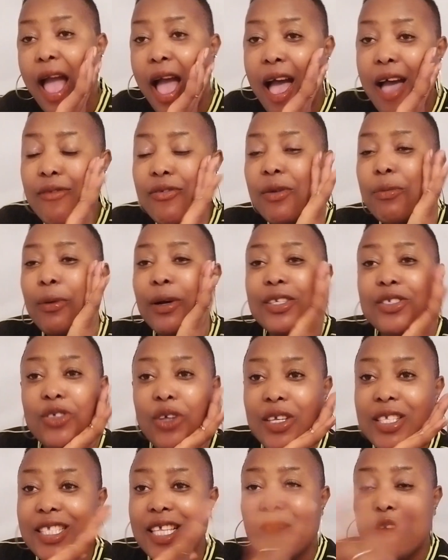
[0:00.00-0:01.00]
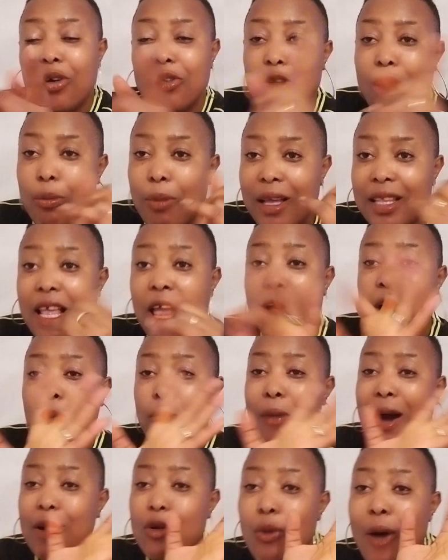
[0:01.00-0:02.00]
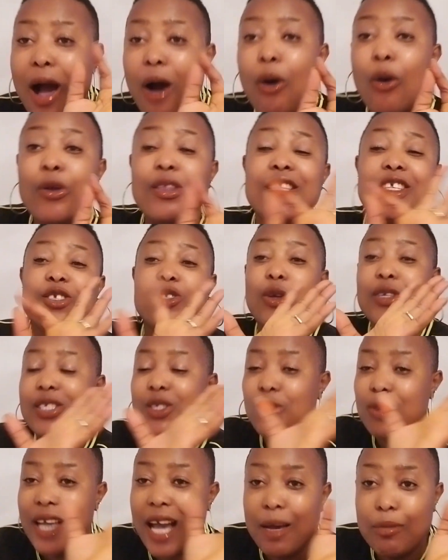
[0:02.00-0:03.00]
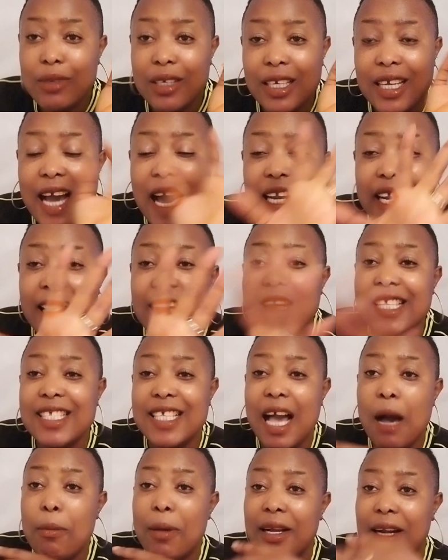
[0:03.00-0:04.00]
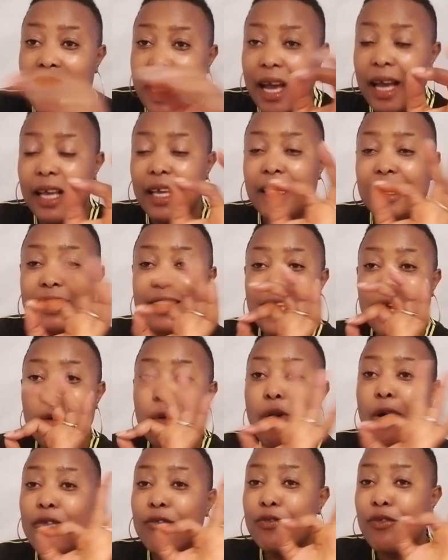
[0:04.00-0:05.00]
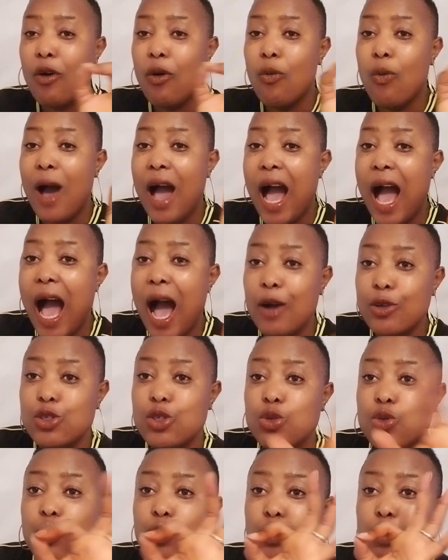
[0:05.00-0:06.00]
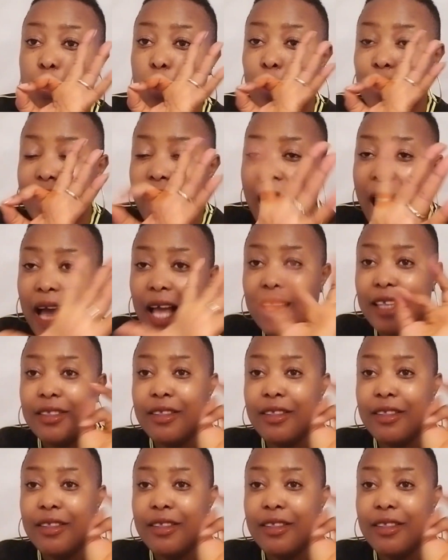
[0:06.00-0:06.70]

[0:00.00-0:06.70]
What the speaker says: Everybody just they run up and Marwa on is just to carry his camera. They go from one house to the other.